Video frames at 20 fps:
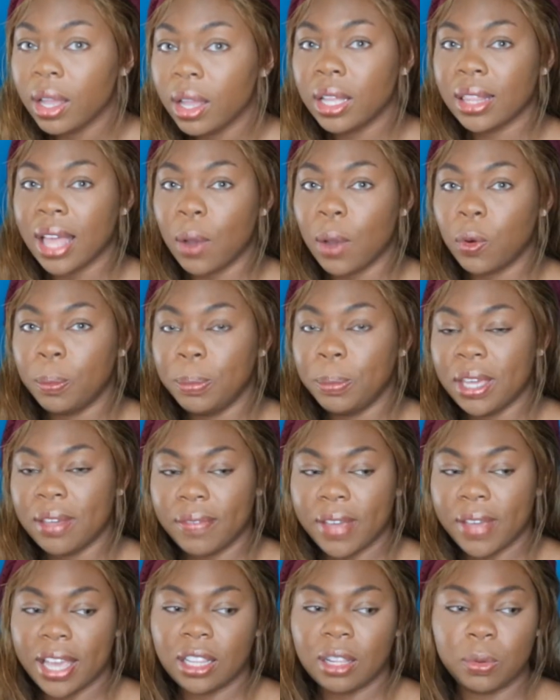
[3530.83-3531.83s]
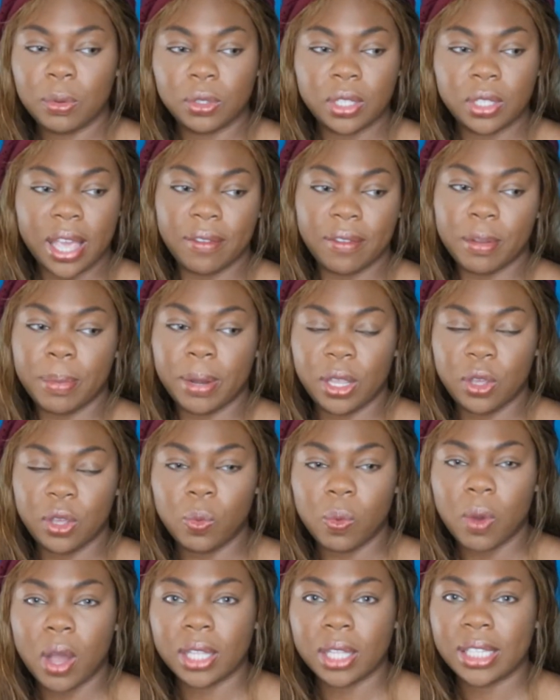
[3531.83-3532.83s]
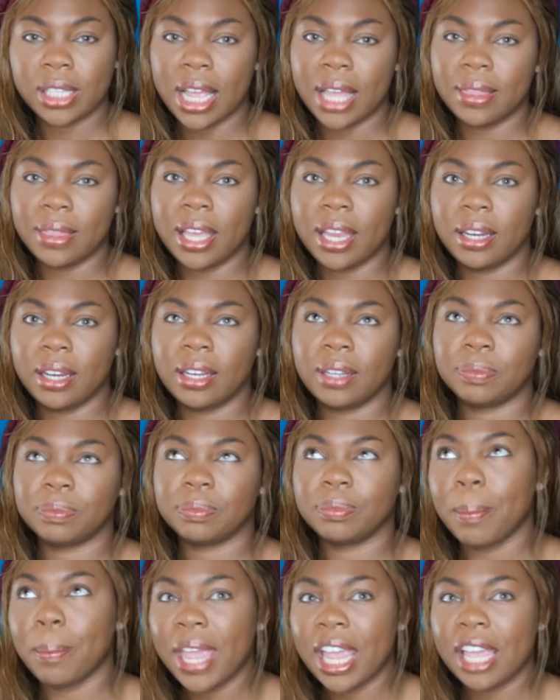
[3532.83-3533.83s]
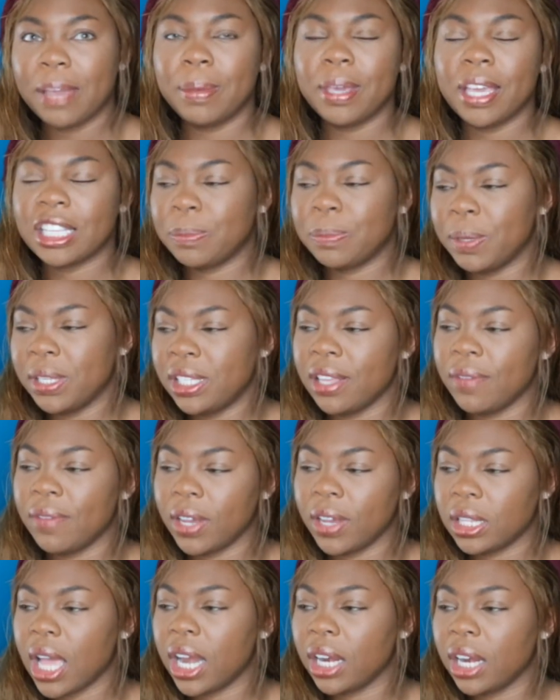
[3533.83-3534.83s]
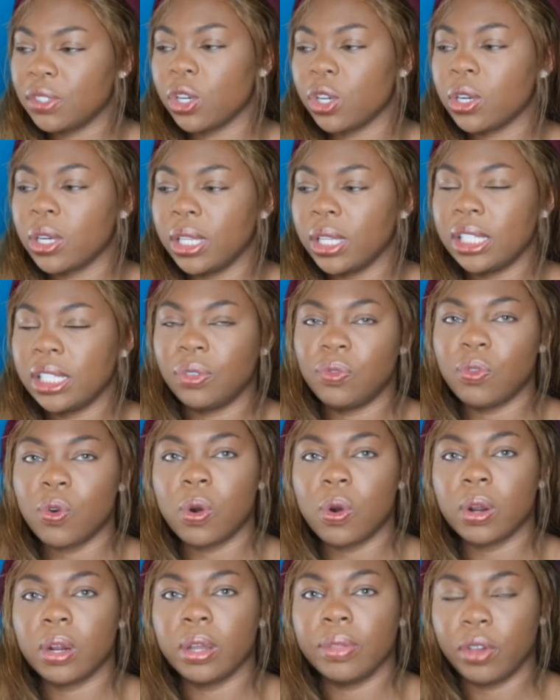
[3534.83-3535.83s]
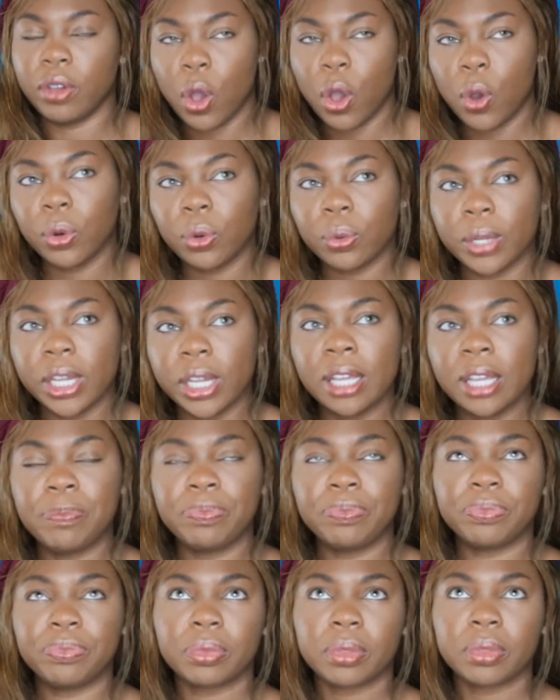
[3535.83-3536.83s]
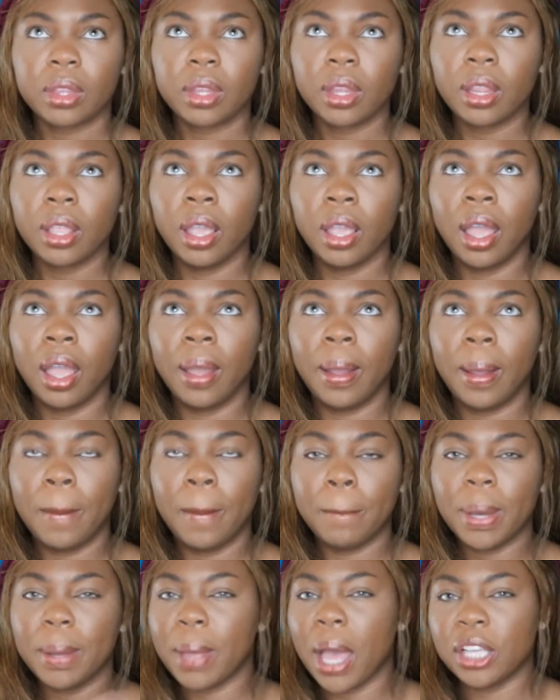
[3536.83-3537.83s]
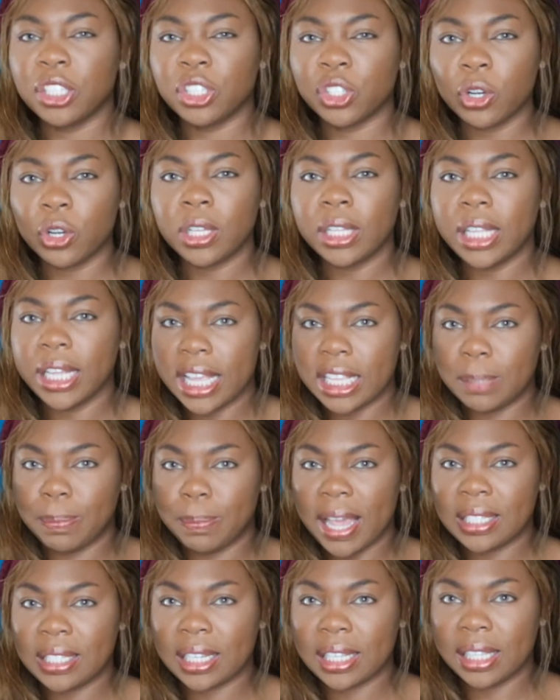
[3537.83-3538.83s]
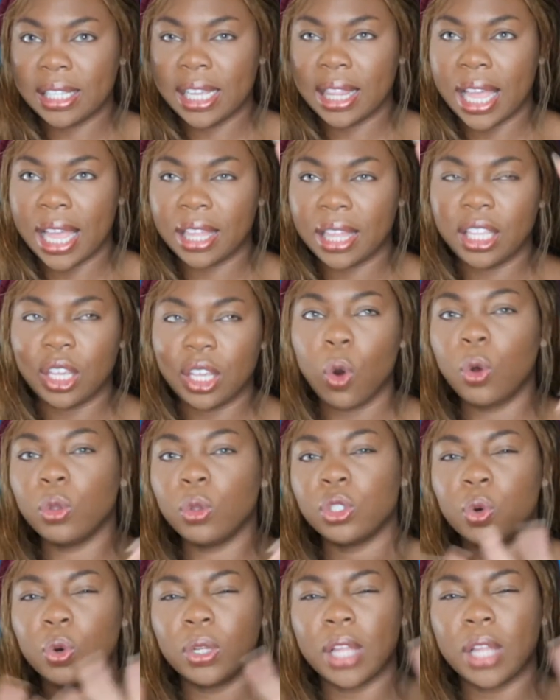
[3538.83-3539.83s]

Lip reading: that will be available to everybody who wants it. And then maybe a specific line of circlets for the Coterie. But a circlet is basically like the old school,